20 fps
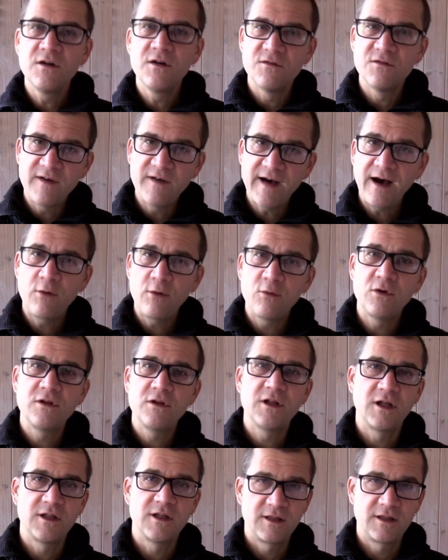
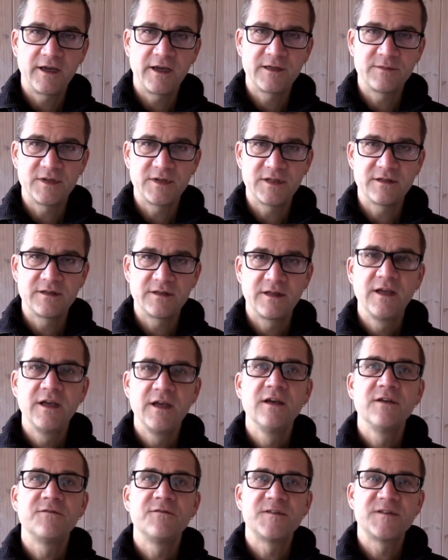Vowel alignment
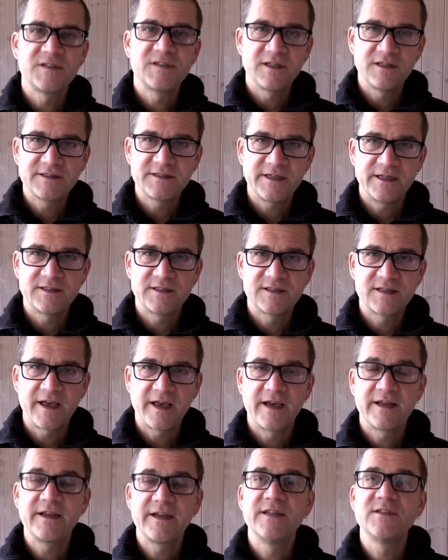facilitates
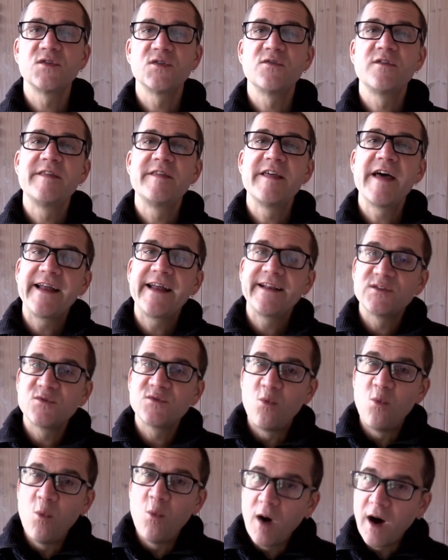that, and so that is
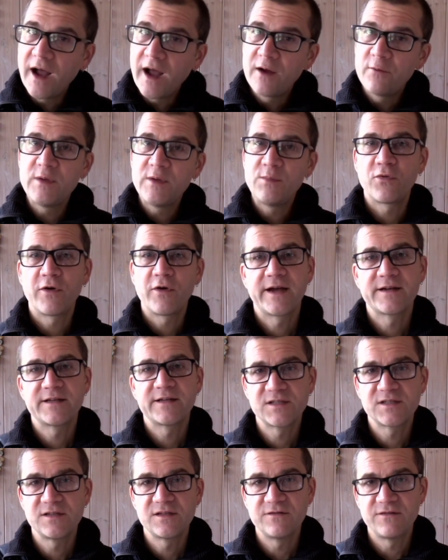why we
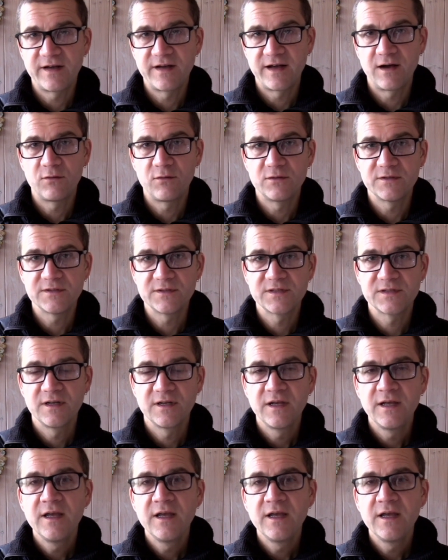practice the vowels.